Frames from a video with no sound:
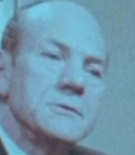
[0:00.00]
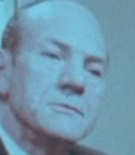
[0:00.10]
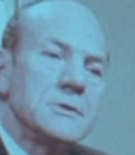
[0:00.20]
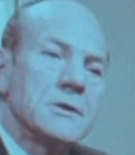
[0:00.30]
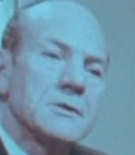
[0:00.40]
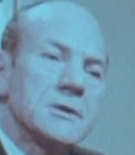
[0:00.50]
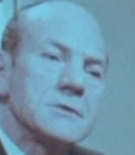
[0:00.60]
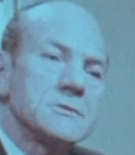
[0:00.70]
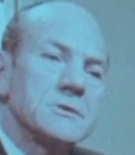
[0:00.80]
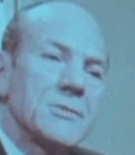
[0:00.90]
You can't get
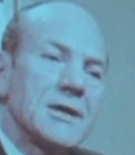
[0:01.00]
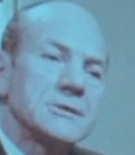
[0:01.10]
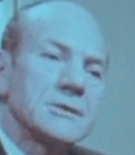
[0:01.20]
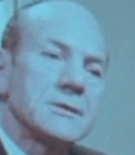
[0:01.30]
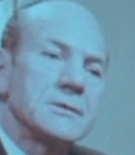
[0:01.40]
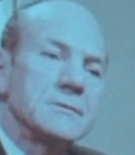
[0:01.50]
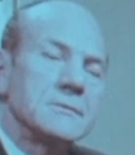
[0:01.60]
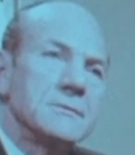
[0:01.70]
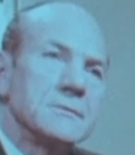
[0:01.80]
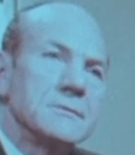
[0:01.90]
used to bloodshed, can you?
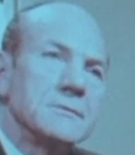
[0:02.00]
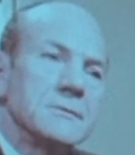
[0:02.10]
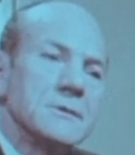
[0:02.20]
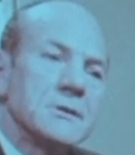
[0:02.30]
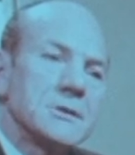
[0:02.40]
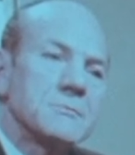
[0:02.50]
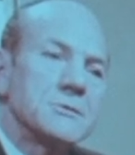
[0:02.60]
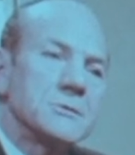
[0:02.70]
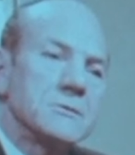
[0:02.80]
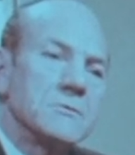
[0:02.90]
I suppose
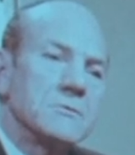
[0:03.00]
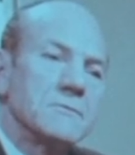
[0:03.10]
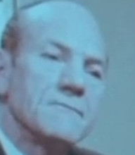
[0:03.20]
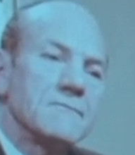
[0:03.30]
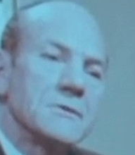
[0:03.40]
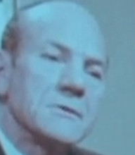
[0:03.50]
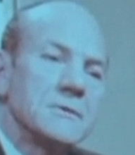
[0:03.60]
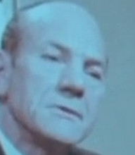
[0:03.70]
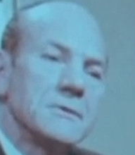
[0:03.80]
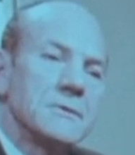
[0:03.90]
you could if, uh,
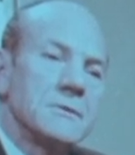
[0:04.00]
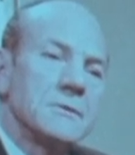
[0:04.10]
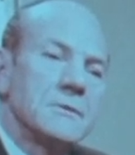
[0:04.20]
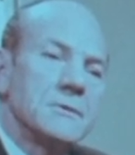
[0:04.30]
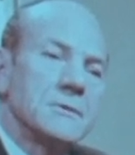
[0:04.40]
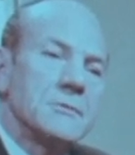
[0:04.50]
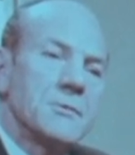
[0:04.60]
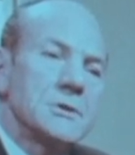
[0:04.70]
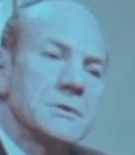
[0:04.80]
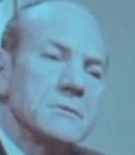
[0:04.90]

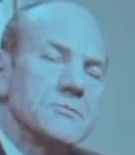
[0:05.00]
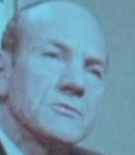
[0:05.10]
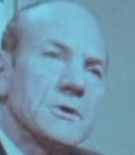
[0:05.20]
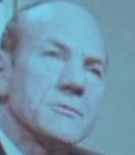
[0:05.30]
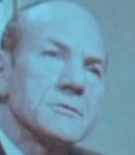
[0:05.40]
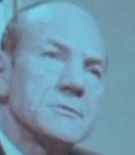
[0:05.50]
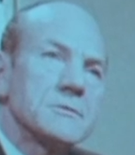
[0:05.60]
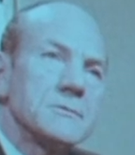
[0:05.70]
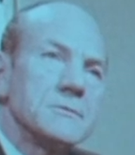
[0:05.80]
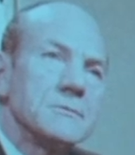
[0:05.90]
depends how you're brought up, I suppose.
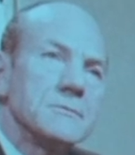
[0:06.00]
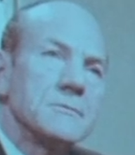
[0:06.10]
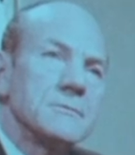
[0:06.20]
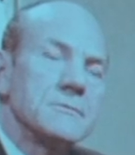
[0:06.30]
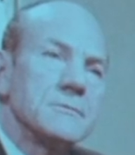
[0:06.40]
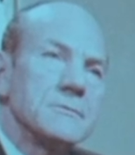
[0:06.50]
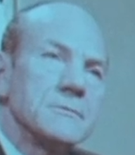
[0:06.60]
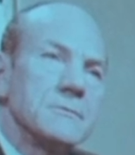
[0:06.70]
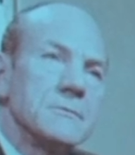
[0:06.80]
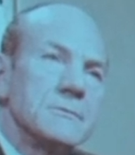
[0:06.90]

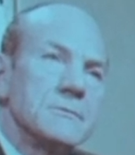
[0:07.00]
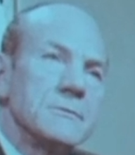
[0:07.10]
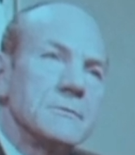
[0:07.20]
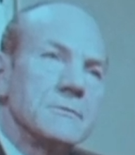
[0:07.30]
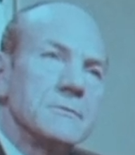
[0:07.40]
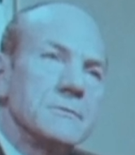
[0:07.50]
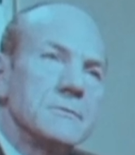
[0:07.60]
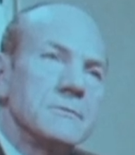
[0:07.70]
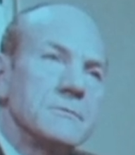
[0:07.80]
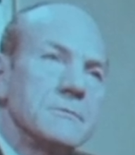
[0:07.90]
But I mean, do you get
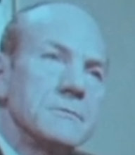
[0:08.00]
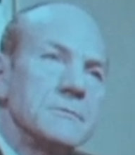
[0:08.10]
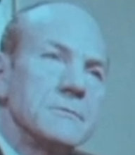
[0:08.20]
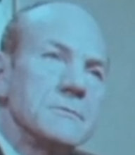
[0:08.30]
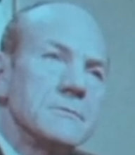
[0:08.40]
used to killing people?